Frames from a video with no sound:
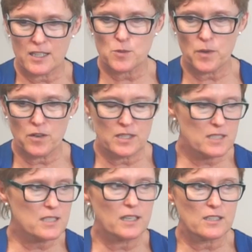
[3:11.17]

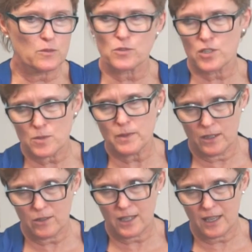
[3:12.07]
experienced teacher will just be
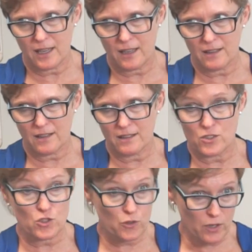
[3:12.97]
looking at the
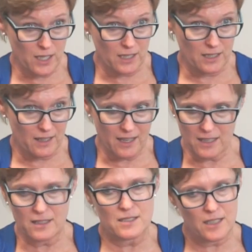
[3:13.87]
screen, and they
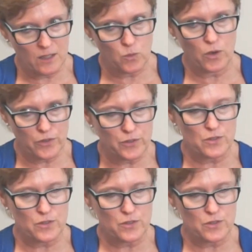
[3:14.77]
can tell what you're